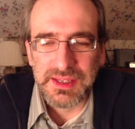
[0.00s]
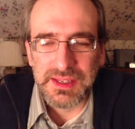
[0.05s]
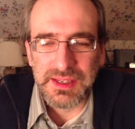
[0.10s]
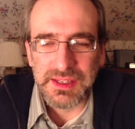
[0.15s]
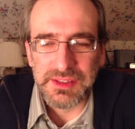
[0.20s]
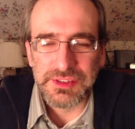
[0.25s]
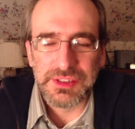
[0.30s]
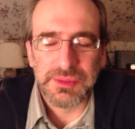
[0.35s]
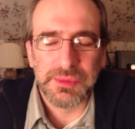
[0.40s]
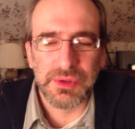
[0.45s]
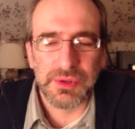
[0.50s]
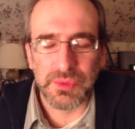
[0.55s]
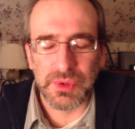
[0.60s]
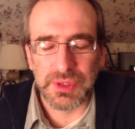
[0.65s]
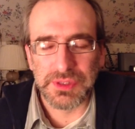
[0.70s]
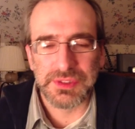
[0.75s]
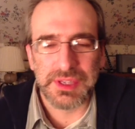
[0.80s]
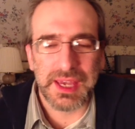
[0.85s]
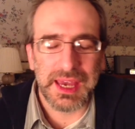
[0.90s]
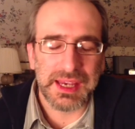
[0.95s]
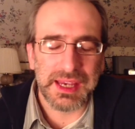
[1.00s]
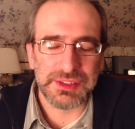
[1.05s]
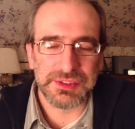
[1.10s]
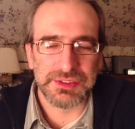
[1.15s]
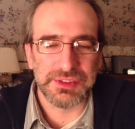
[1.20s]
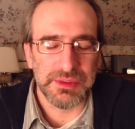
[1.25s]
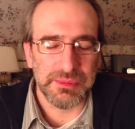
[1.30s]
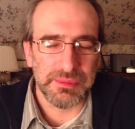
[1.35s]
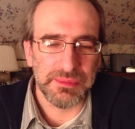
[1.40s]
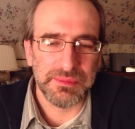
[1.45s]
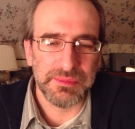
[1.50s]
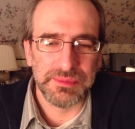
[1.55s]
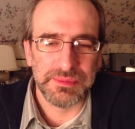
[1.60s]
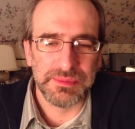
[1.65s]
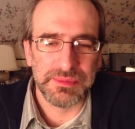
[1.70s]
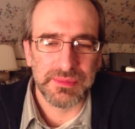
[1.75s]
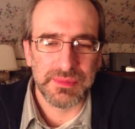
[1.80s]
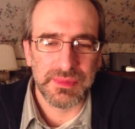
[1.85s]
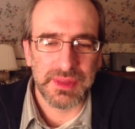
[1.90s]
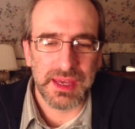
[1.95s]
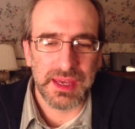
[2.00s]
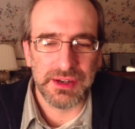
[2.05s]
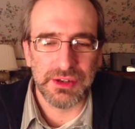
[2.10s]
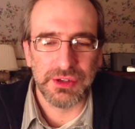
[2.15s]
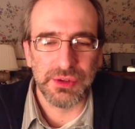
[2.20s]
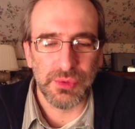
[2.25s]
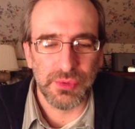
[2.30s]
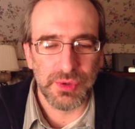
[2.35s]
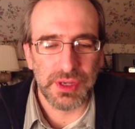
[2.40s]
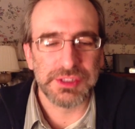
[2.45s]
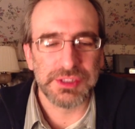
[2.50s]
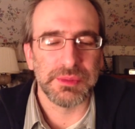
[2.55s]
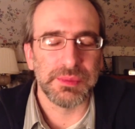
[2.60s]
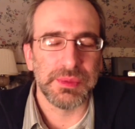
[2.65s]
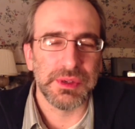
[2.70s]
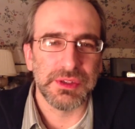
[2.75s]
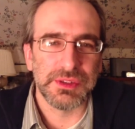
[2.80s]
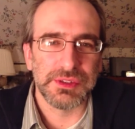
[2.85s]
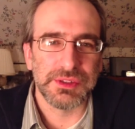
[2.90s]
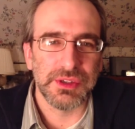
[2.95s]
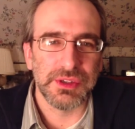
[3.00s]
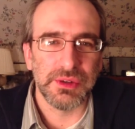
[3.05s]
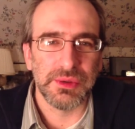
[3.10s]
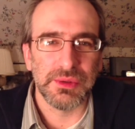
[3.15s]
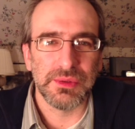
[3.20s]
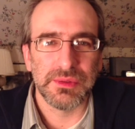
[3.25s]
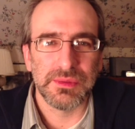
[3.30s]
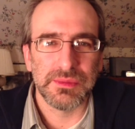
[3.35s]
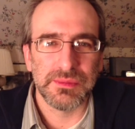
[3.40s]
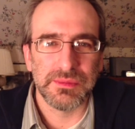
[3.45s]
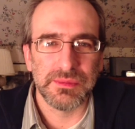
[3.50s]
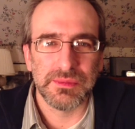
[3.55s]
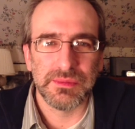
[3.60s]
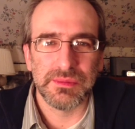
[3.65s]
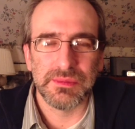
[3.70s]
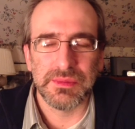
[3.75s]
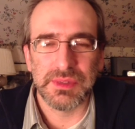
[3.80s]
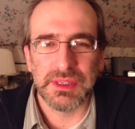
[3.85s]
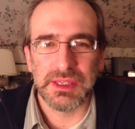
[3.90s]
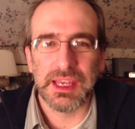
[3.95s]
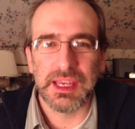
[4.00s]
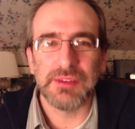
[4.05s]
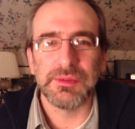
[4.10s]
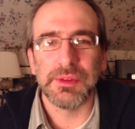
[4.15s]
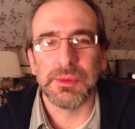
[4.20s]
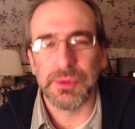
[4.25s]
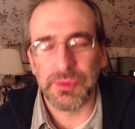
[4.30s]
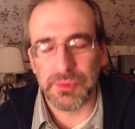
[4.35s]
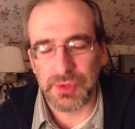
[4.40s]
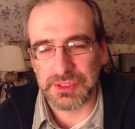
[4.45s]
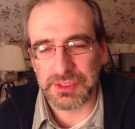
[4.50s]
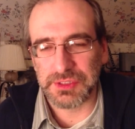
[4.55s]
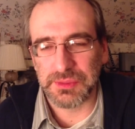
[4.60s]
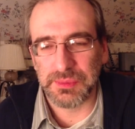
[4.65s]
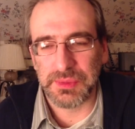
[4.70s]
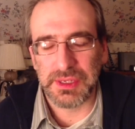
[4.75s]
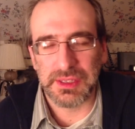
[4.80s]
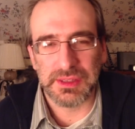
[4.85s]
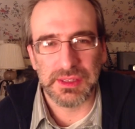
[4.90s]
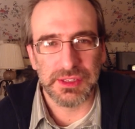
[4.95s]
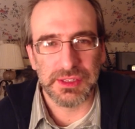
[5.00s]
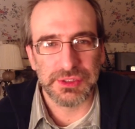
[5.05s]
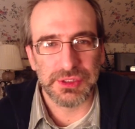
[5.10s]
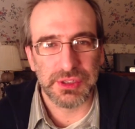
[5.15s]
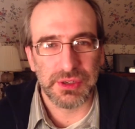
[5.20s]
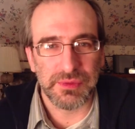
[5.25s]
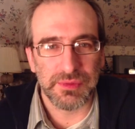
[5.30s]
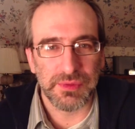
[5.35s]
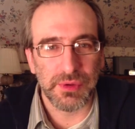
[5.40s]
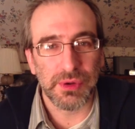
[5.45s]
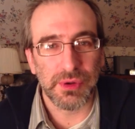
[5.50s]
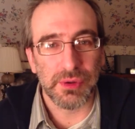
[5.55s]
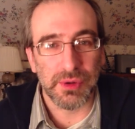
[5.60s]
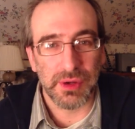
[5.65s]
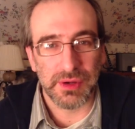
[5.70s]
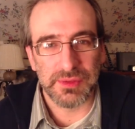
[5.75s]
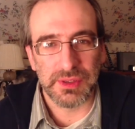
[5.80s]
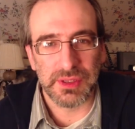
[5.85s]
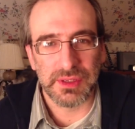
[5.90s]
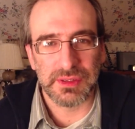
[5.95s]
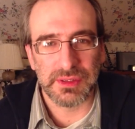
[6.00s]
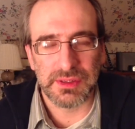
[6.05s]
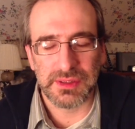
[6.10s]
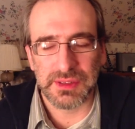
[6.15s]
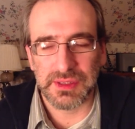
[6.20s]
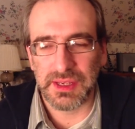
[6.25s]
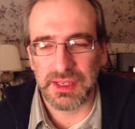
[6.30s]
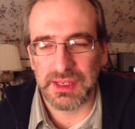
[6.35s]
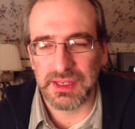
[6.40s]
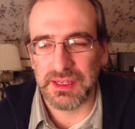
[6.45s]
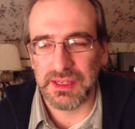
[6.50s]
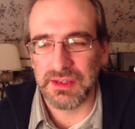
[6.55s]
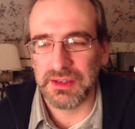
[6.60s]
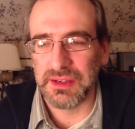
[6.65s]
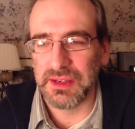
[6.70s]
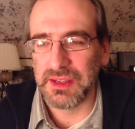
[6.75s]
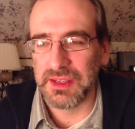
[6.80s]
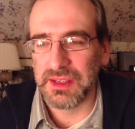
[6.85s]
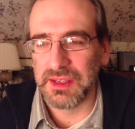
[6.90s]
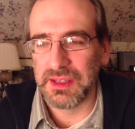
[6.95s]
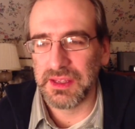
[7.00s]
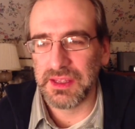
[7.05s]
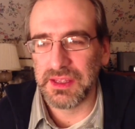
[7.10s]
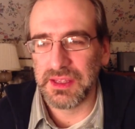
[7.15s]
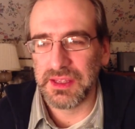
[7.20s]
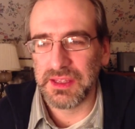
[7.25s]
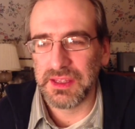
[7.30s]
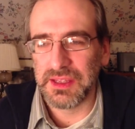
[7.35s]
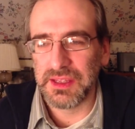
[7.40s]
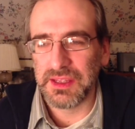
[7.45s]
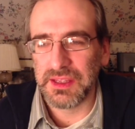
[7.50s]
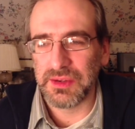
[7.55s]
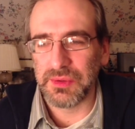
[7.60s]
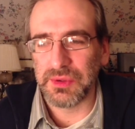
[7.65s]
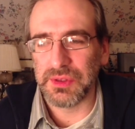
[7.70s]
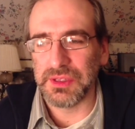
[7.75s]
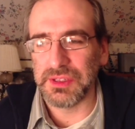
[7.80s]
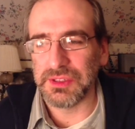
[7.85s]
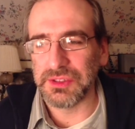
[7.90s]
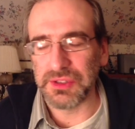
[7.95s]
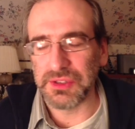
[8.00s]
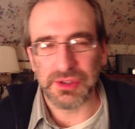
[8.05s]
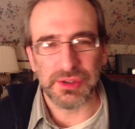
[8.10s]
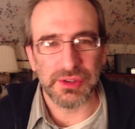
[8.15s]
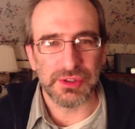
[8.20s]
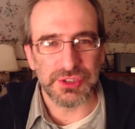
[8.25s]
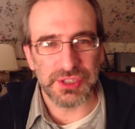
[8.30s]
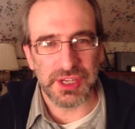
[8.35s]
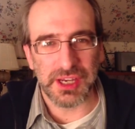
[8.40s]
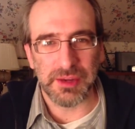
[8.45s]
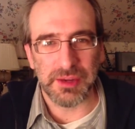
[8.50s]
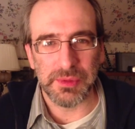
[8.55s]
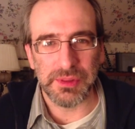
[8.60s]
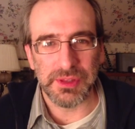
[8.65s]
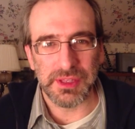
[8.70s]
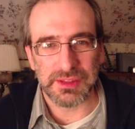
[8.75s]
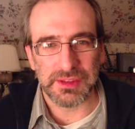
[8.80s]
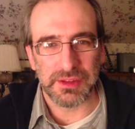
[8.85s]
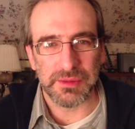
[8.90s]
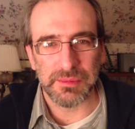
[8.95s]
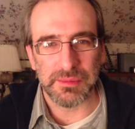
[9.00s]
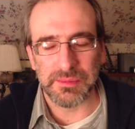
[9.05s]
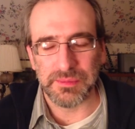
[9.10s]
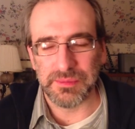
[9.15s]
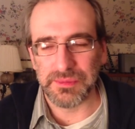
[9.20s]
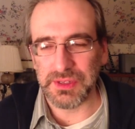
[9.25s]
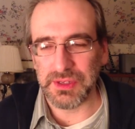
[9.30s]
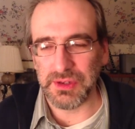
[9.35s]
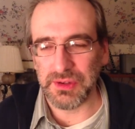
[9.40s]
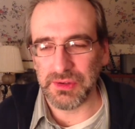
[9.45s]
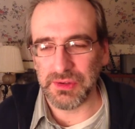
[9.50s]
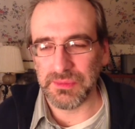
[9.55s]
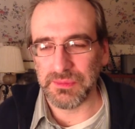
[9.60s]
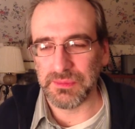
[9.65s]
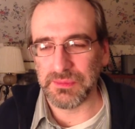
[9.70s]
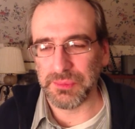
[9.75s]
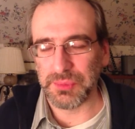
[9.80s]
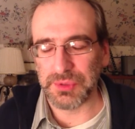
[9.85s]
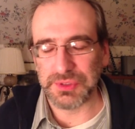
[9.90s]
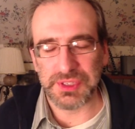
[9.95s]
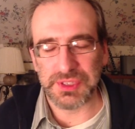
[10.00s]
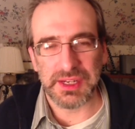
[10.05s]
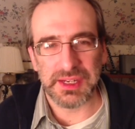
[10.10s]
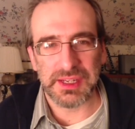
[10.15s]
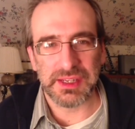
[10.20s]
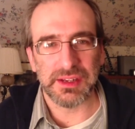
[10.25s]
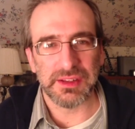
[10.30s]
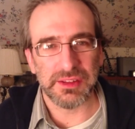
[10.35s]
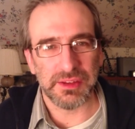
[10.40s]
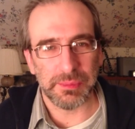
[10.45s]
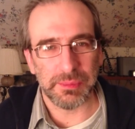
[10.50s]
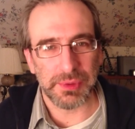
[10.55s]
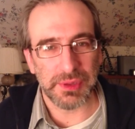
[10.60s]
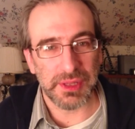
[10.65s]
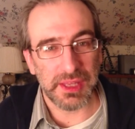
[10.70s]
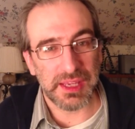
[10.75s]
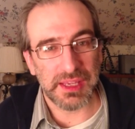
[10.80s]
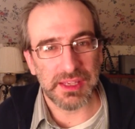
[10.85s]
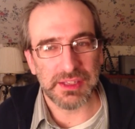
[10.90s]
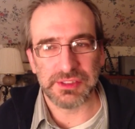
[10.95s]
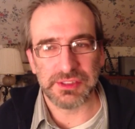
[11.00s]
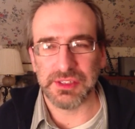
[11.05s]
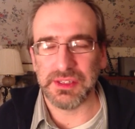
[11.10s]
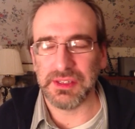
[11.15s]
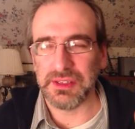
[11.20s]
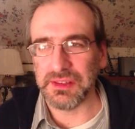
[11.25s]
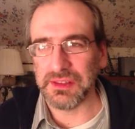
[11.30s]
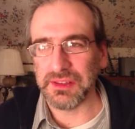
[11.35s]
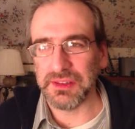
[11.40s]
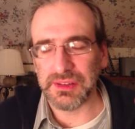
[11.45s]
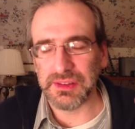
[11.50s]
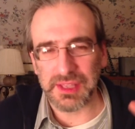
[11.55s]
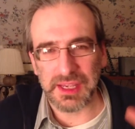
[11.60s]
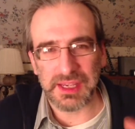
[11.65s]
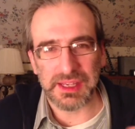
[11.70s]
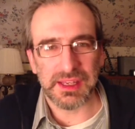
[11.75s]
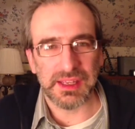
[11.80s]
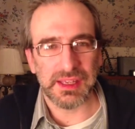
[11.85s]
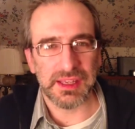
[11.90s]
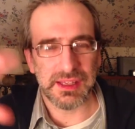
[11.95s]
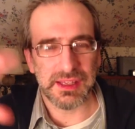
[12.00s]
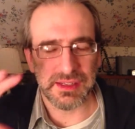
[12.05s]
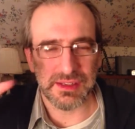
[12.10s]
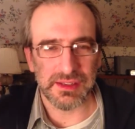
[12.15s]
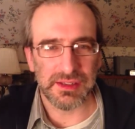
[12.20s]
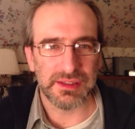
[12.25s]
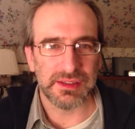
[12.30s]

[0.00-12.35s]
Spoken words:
And someone once asked him how to do a recipe, so he gave them the recipe and then took a photo of it, and he really did a good job with like the, you know, presenting it on the plate and the lighting and,